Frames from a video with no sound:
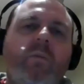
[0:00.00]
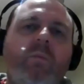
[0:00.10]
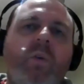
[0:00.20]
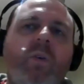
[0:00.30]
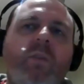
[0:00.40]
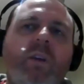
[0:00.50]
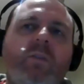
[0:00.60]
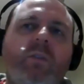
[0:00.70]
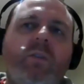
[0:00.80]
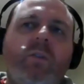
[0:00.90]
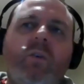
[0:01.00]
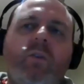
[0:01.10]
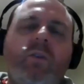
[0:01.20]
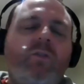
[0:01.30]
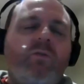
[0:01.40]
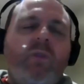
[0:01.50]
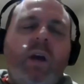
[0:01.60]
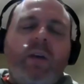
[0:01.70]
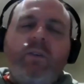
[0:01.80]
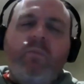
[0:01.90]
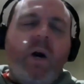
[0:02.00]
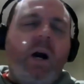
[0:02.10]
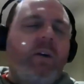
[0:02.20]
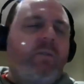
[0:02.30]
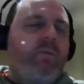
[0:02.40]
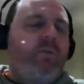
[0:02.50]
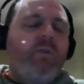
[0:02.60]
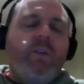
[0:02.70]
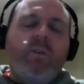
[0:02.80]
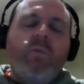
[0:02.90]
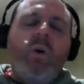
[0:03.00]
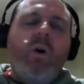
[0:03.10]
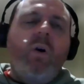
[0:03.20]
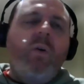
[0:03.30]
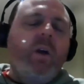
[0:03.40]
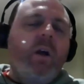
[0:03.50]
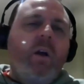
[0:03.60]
movies. Look, the Jurassic Park, Jurassic World